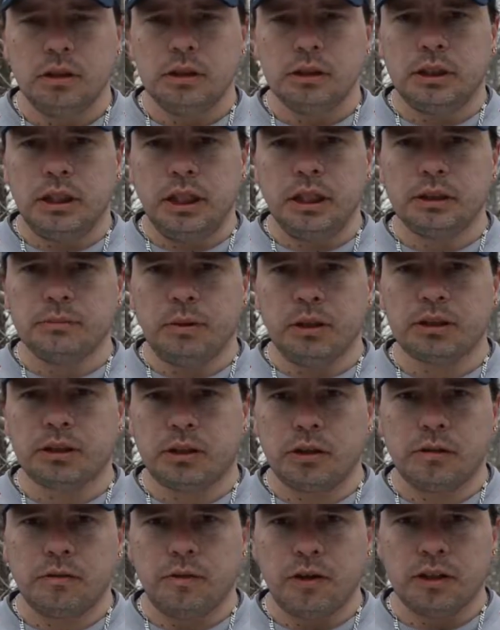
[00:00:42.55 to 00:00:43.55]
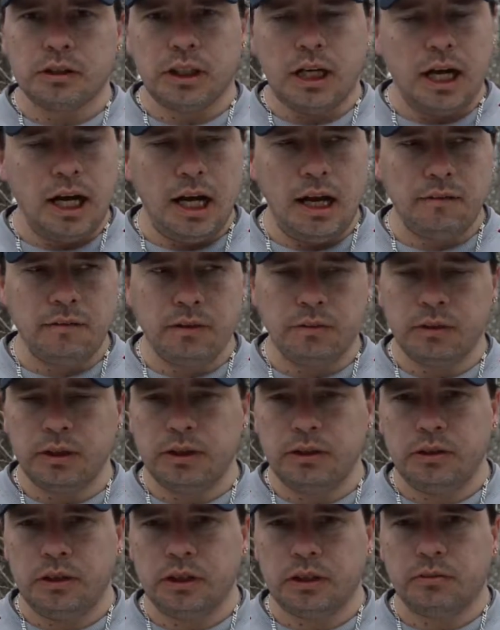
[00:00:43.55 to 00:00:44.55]
Today is March 31st. I have to
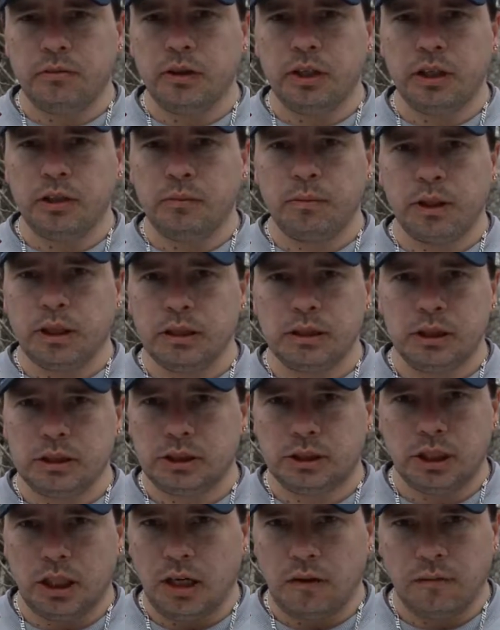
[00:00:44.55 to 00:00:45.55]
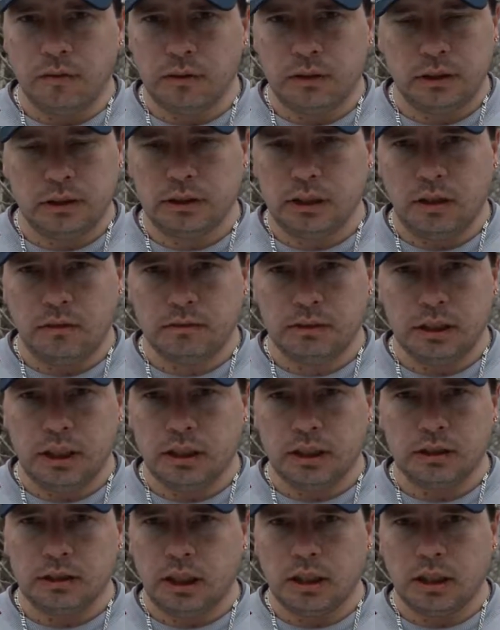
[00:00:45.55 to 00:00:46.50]
redo this video because it's shut off within 7 seconds.